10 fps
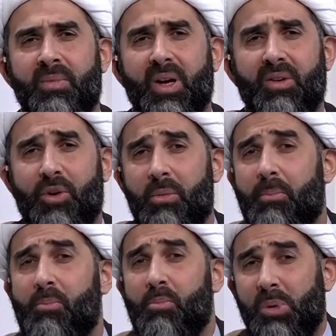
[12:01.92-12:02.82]
from a
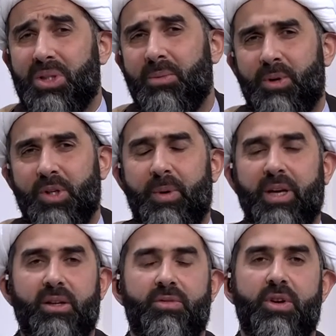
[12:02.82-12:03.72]
Muslim
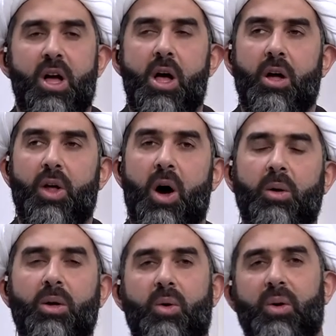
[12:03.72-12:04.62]
perspective, the
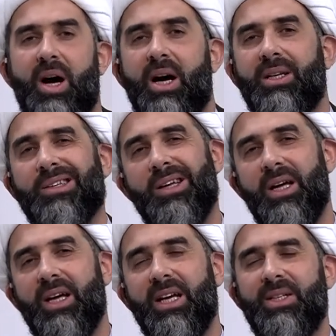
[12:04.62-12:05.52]
Holy Quran
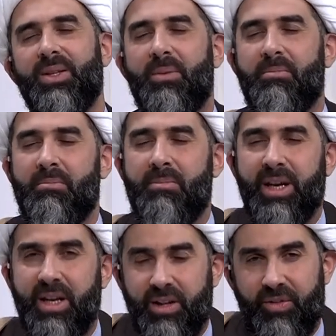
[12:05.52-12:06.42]
in
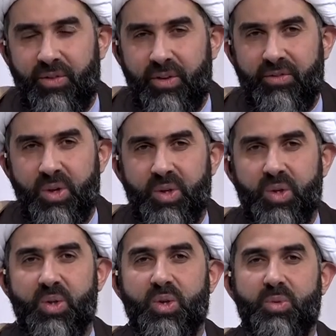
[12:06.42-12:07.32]
many different
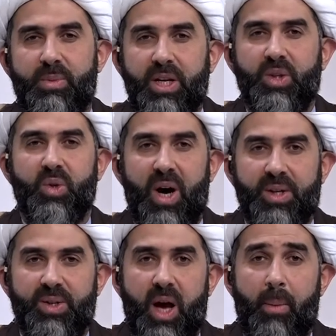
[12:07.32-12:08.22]
verses speaks to
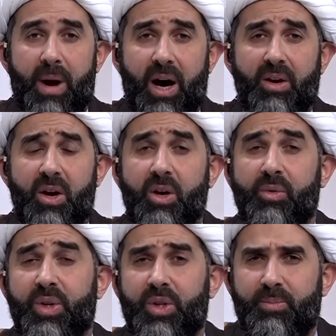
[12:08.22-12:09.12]
us about
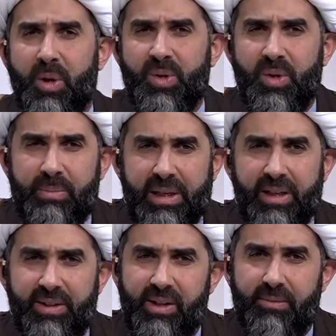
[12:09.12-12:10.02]

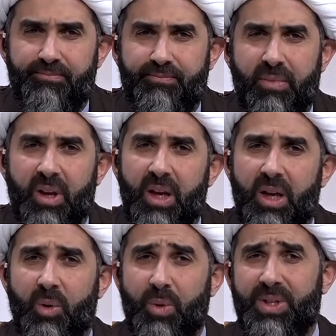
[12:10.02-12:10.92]
responsibility.
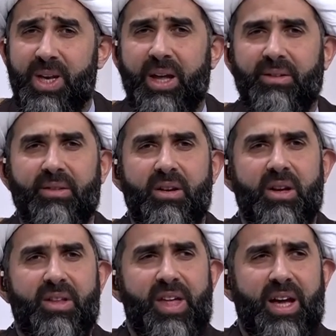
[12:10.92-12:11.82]
We said
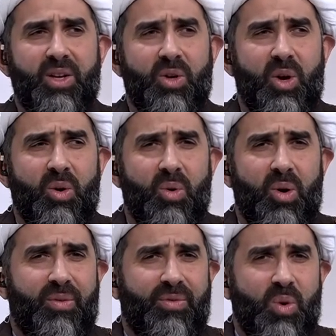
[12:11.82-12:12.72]
that, you know,
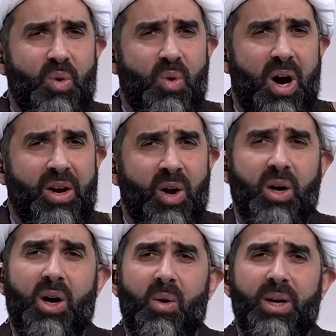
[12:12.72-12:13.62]
if you are
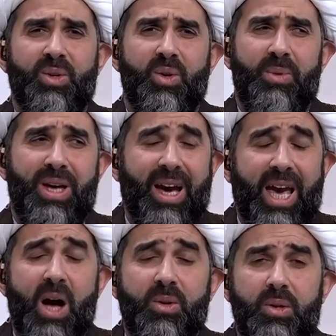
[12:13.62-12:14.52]
not going to be
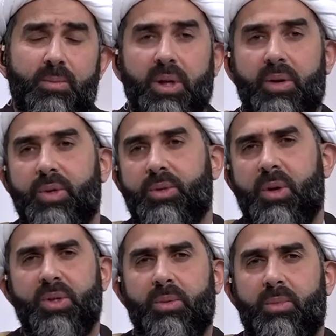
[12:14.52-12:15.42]
accountable and
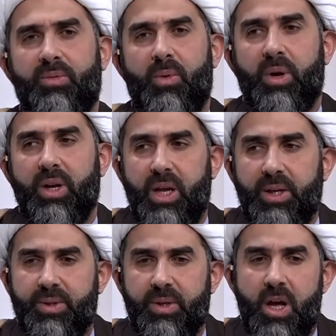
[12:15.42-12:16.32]
responsible for what it
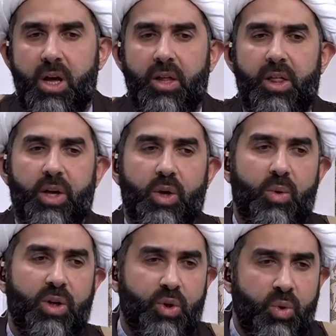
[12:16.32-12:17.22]
is that you
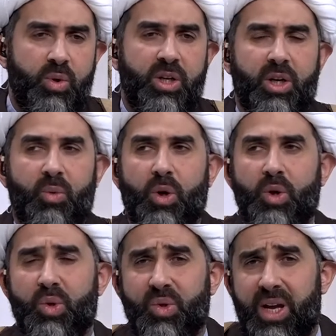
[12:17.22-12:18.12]
are doing and what
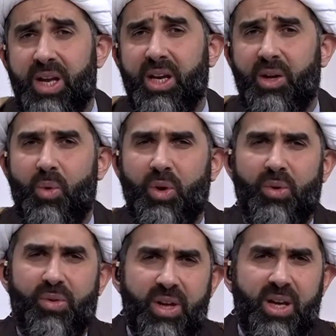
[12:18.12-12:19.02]
you're saying and what
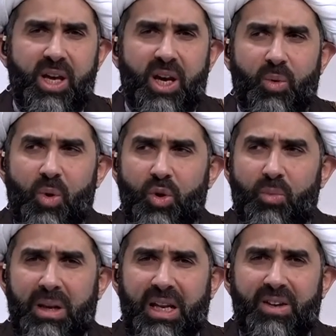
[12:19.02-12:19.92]
you're thinking and what you're
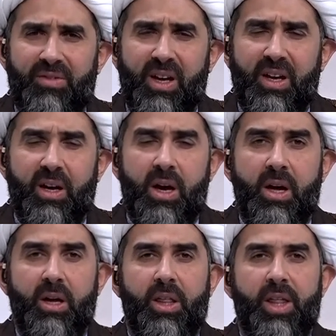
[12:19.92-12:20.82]
believing,
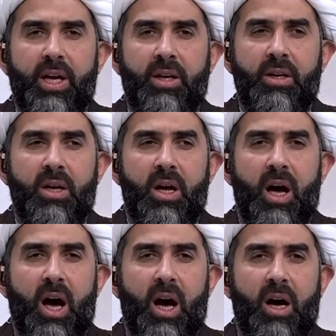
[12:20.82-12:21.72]
then
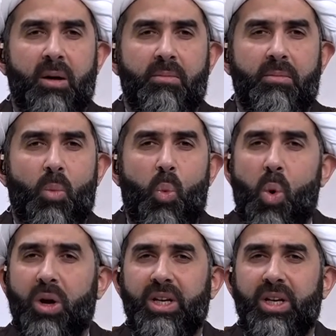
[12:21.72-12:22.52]
um, what